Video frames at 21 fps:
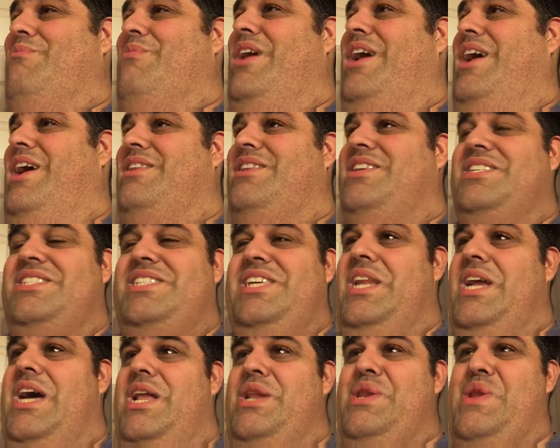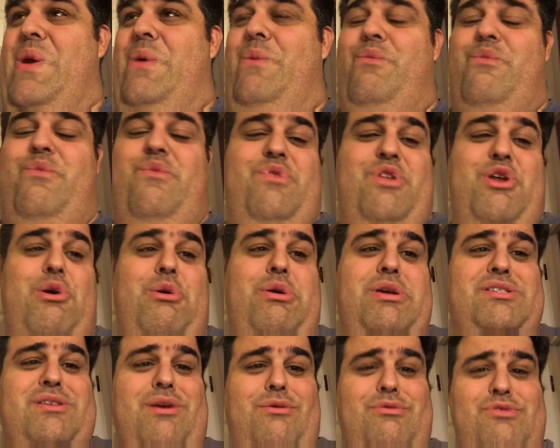man, does he not know
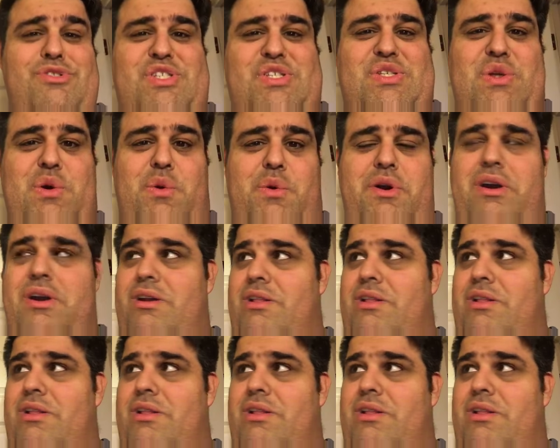his own store?